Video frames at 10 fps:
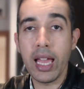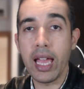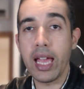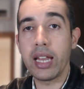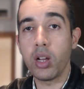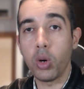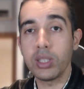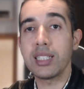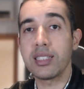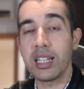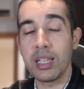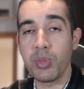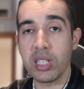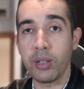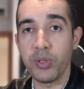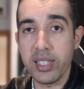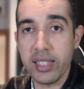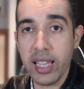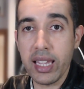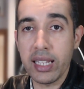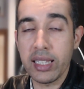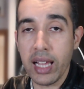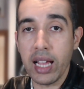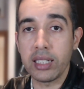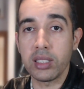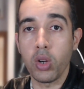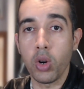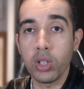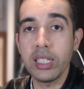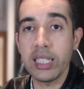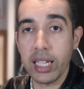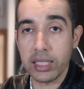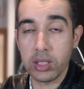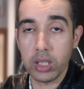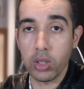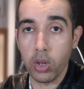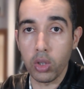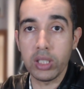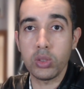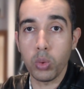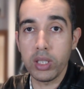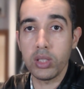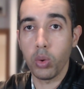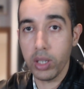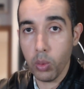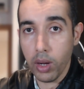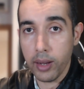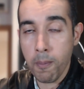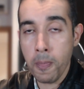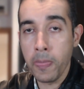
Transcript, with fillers: And Oda-san himself is saying that early next year, early 2021,